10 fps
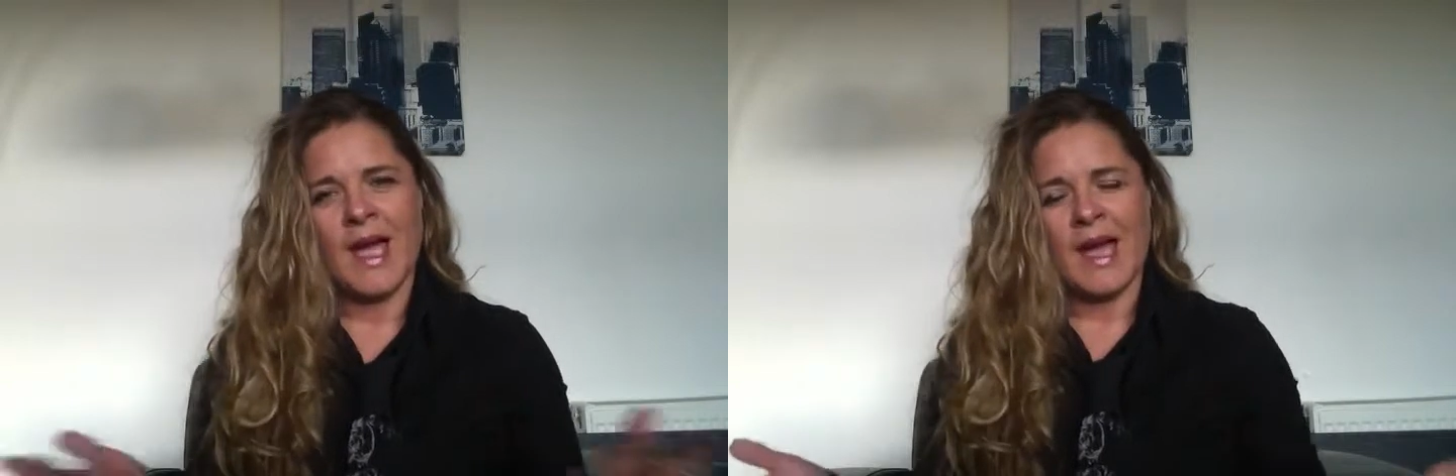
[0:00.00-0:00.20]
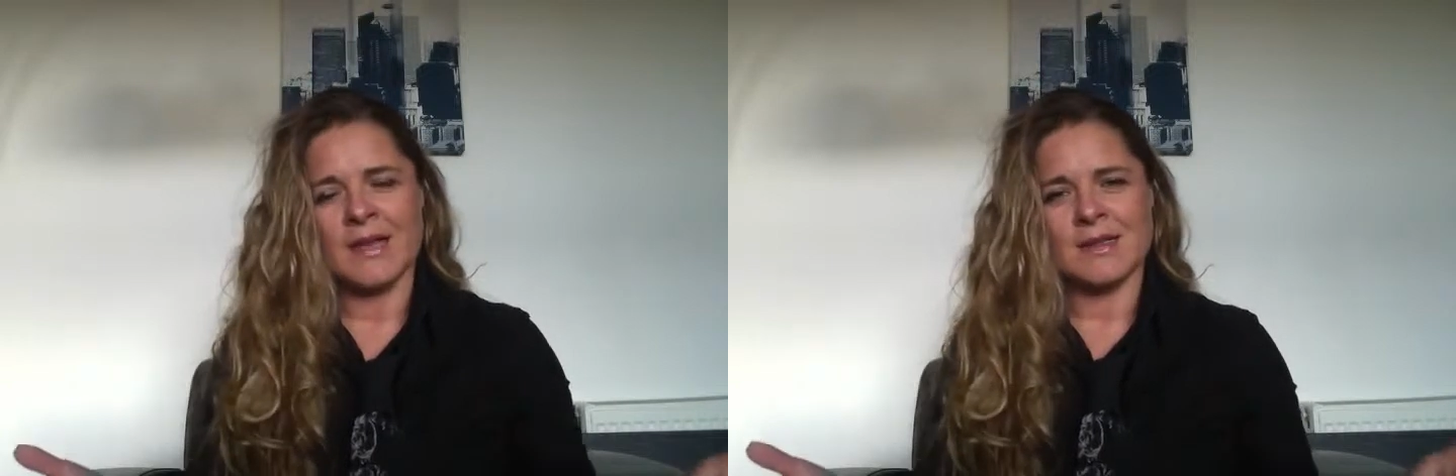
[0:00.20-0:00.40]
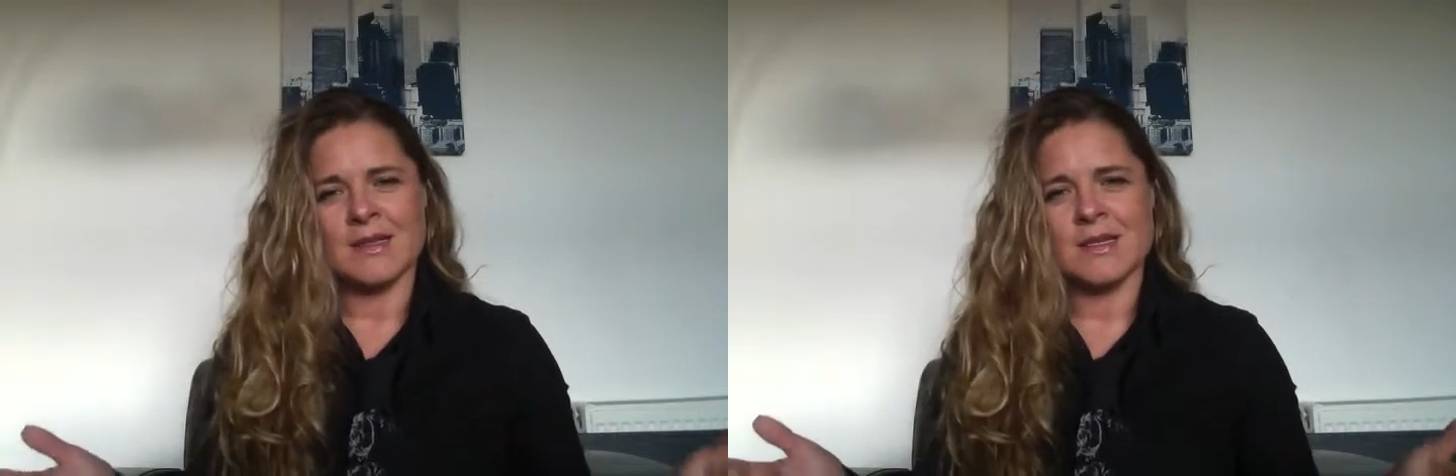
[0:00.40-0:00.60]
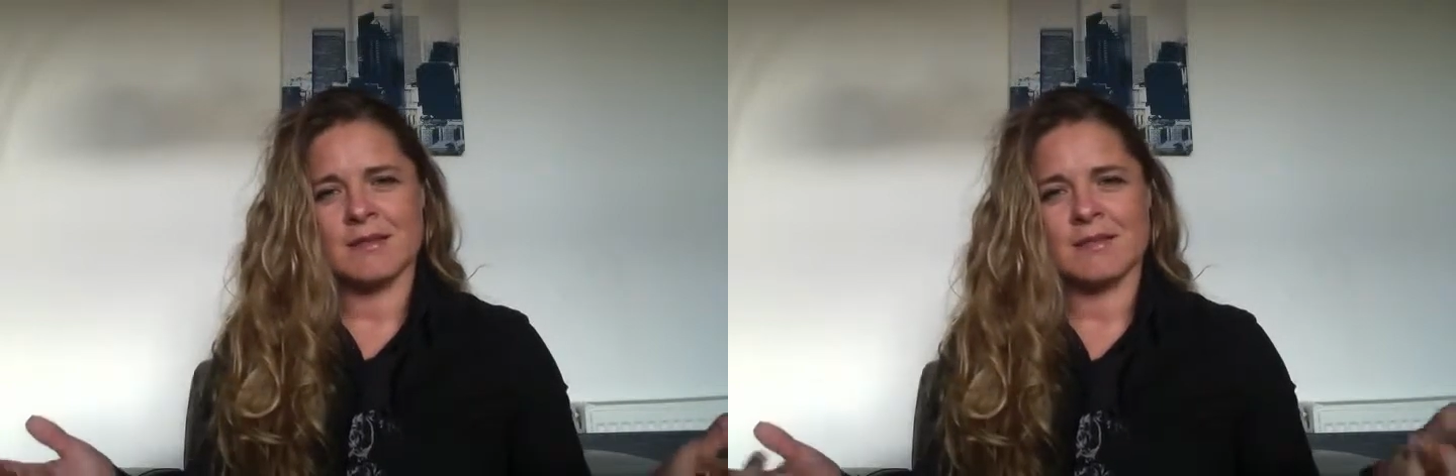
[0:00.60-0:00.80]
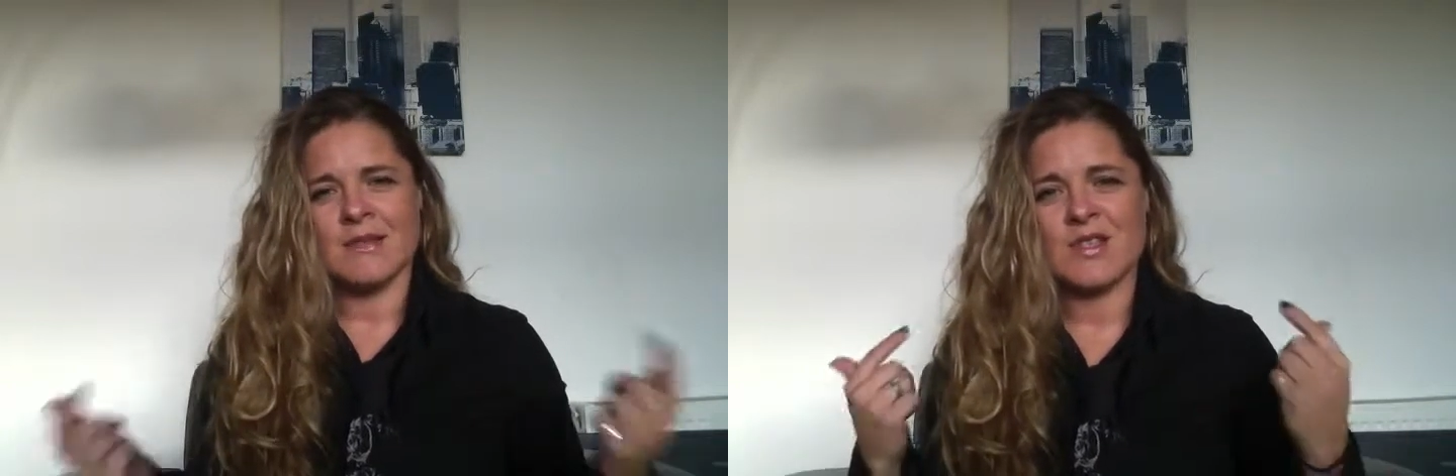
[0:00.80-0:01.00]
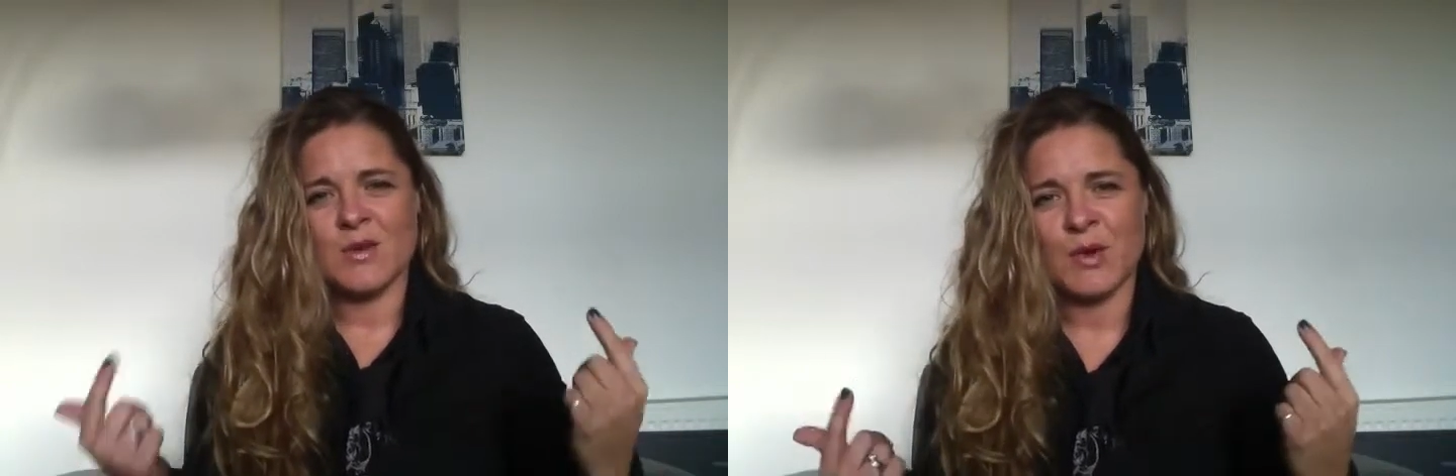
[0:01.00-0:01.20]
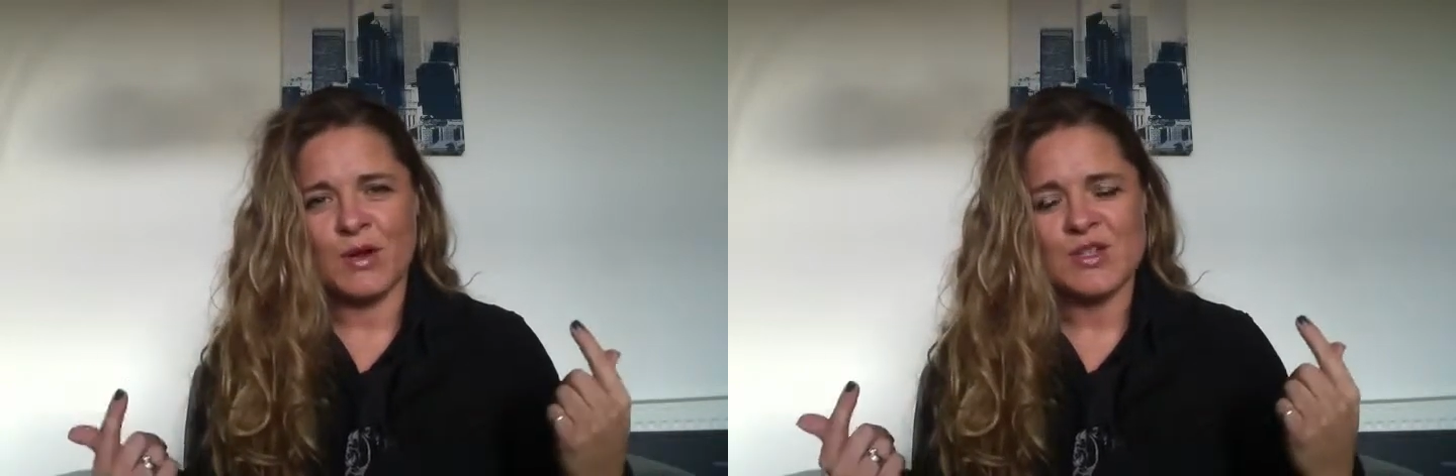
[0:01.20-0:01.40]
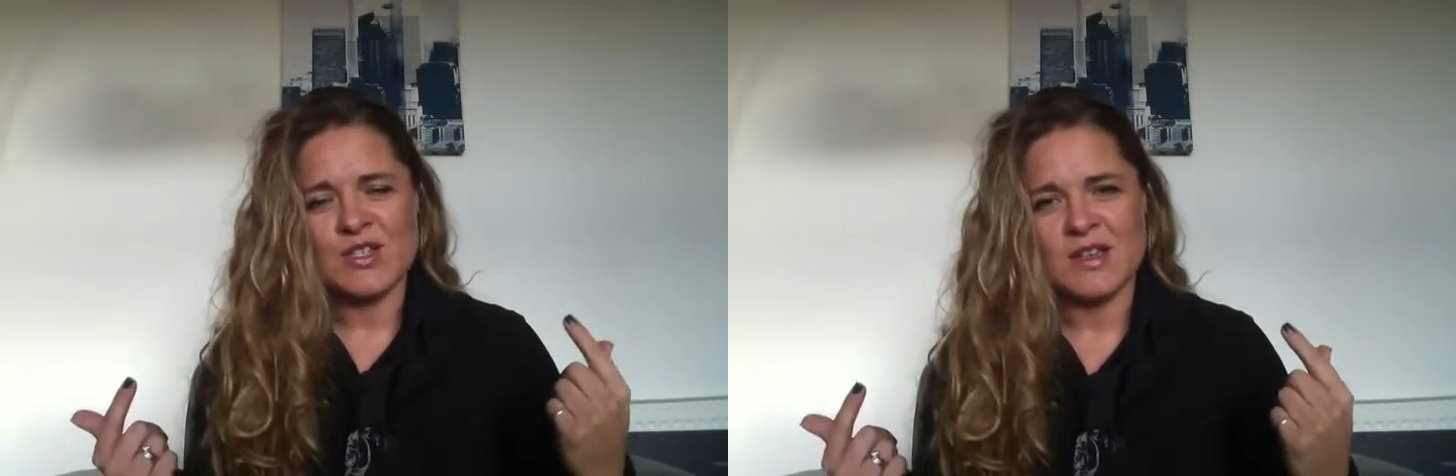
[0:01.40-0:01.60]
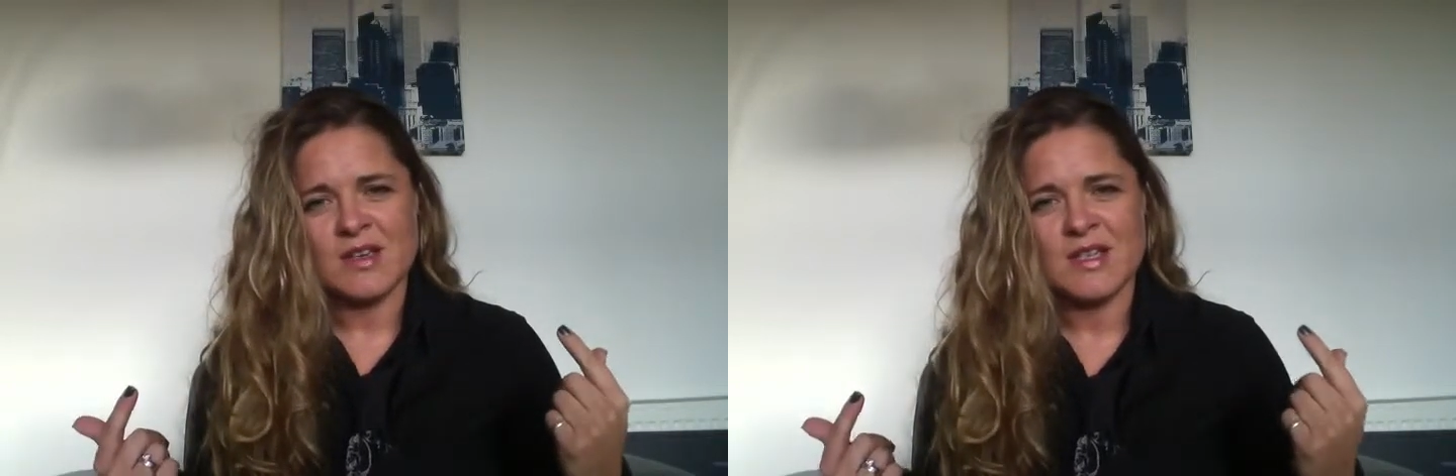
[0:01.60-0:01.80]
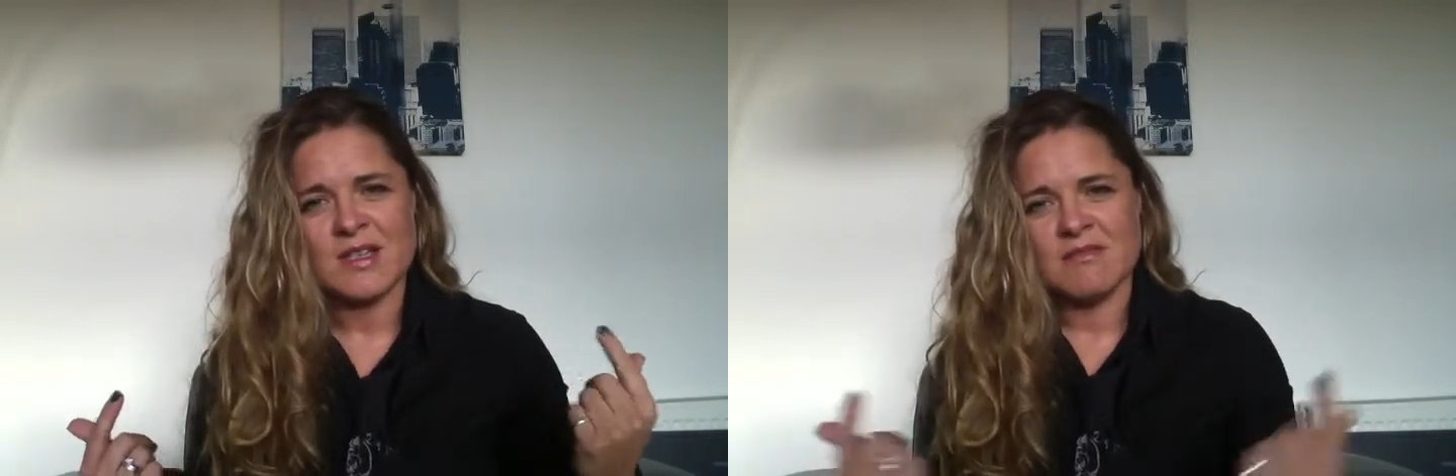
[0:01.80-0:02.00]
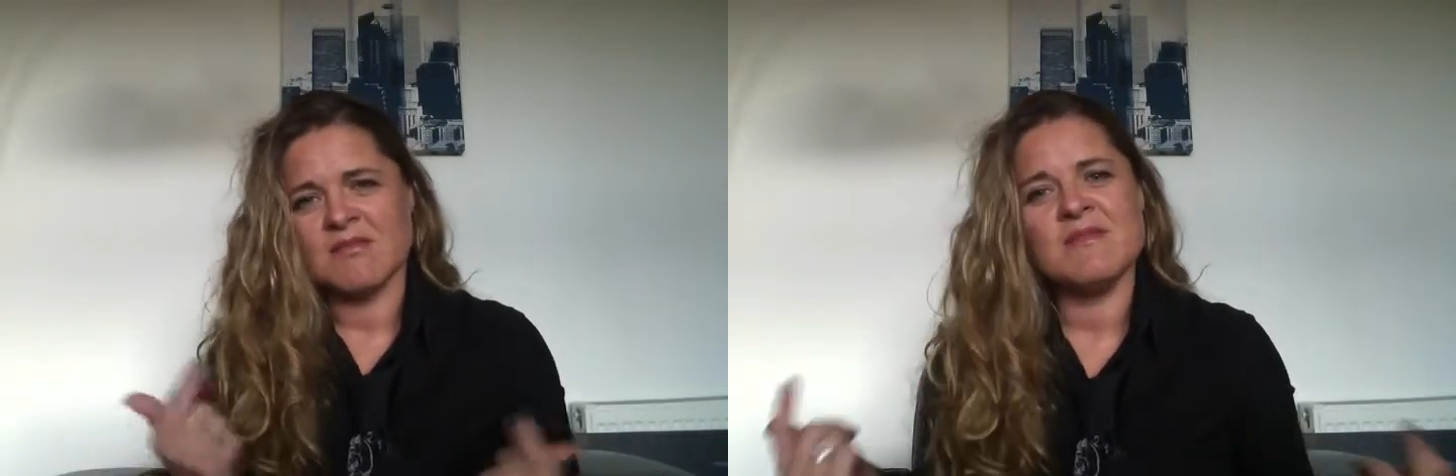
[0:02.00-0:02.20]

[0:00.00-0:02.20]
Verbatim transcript: And the subconscious